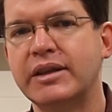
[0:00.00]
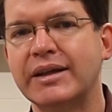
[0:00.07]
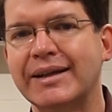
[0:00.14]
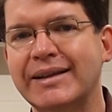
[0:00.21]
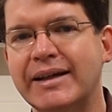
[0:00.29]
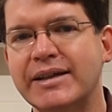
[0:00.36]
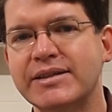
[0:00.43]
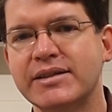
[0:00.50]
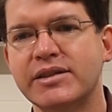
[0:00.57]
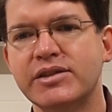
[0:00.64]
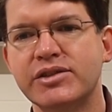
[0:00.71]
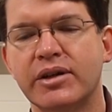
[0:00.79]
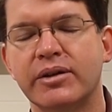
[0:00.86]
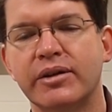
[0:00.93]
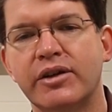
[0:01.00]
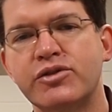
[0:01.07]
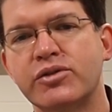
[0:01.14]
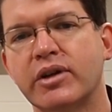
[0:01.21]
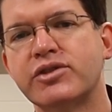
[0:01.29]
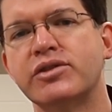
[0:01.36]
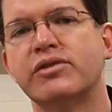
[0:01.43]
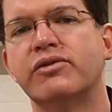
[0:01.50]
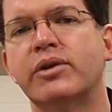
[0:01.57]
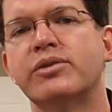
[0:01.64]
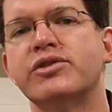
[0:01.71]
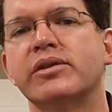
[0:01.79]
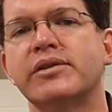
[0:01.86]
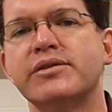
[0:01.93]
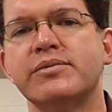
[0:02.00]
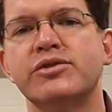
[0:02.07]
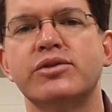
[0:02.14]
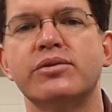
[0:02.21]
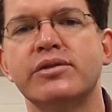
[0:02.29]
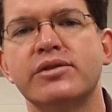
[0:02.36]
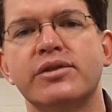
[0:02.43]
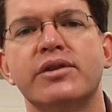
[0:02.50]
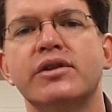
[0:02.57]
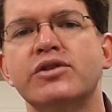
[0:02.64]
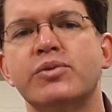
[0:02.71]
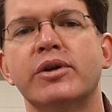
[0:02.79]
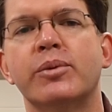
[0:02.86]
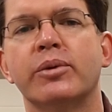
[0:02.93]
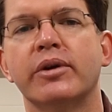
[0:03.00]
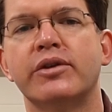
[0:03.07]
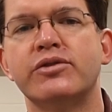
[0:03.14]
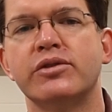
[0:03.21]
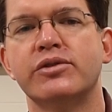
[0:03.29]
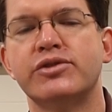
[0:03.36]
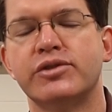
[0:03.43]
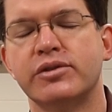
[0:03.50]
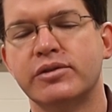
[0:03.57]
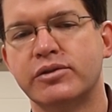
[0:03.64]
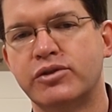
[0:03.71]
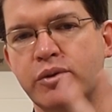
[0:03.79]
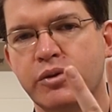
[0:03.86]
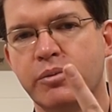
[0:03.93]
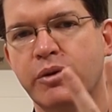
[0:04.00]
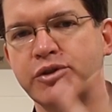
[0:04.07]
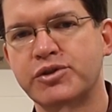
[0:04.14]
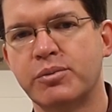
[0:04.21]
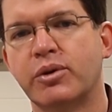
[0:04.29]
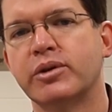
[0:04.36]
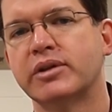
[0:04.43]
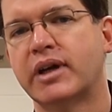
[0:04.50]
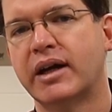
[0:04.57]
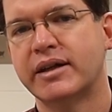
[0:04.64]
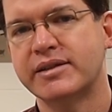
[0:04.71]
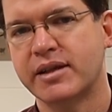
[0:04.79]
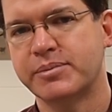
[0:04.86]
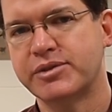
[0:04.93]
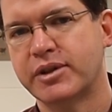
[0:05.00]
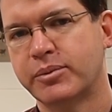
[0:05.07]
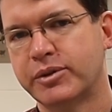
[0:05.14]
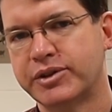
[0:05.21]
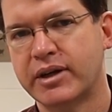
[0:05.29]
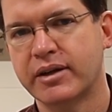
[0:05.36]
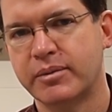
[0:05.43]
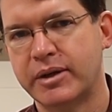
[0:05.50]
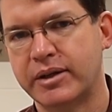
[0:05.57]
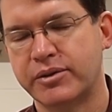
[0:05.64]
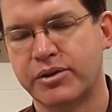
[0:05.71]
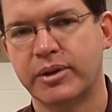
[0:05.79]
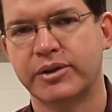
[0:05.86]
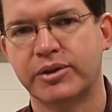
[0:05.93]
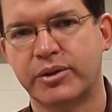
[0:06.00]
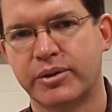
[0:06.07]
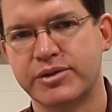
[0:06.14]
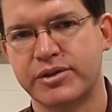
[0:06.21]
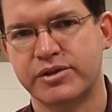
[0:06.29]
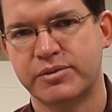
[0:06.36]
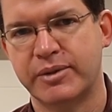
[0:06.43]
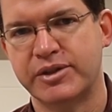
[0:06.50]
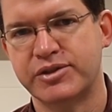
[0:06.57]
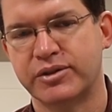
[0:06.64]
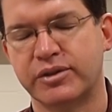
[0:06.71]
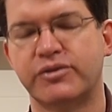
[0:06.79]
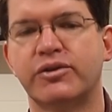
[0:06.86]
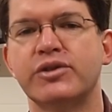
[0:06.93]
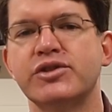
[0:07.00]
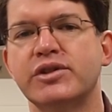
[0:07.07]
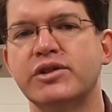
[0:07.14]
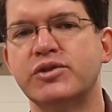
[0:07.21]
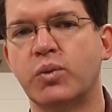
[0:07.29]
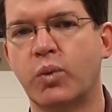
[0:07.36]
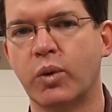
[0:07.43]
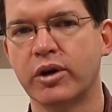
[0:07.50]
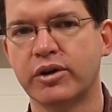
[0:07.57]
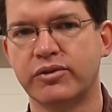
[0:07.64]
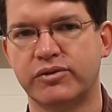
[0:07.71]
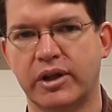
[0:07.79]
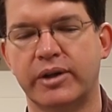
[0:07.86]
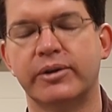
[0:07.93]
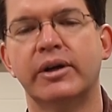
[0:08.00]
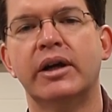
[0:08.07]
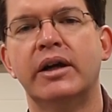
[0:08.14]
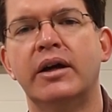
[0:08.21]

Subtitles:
in the classes. Our introduction to photojournalism students this week were introduced to two of the most important concepts that we'll talk about throughout the course of the semester. The first is workflow.